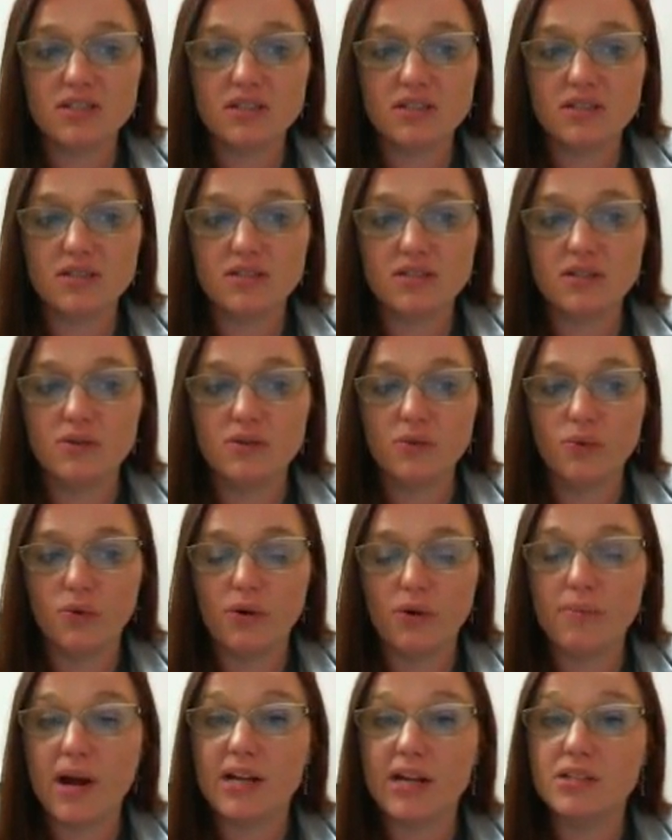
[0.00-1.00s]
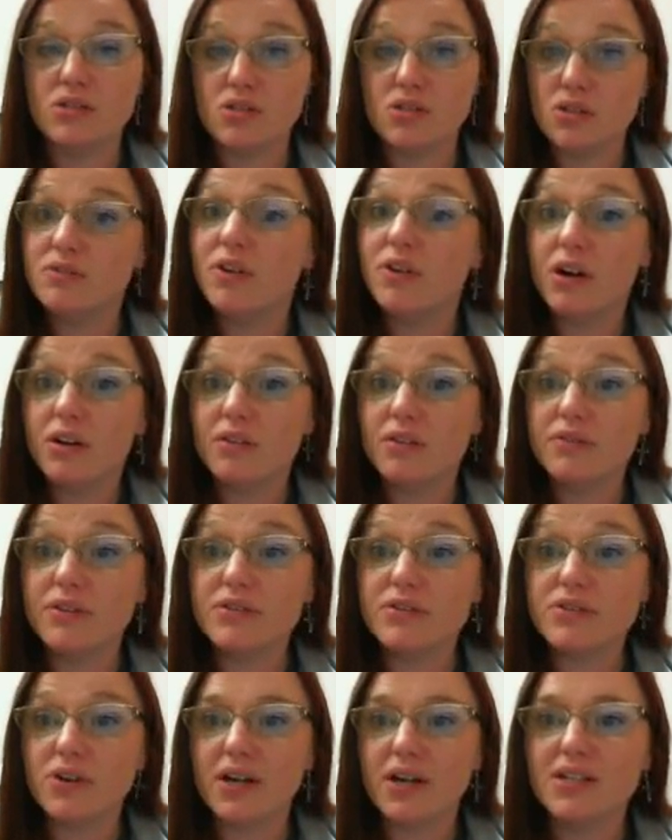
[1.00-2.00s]
and it'll remind you of all of
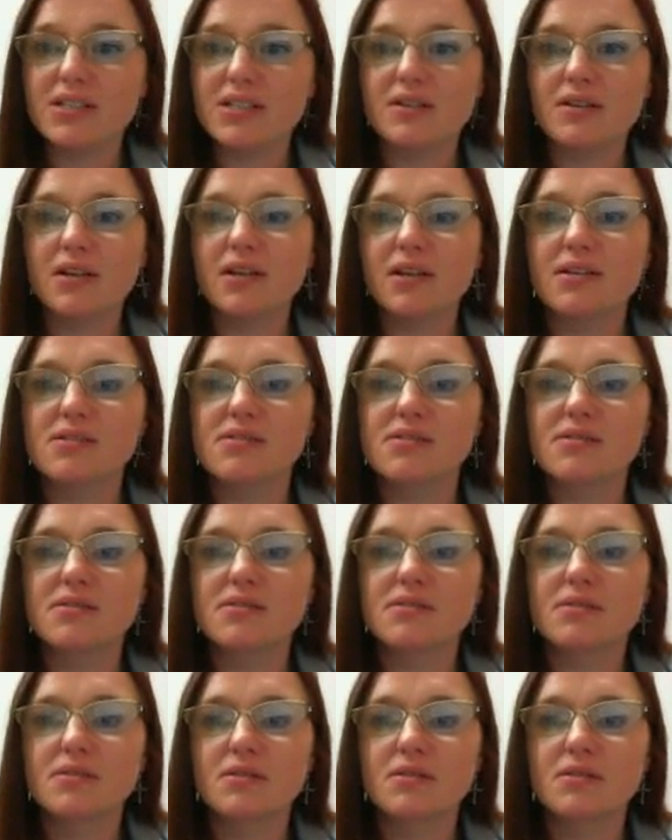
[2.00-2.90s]
those criterias.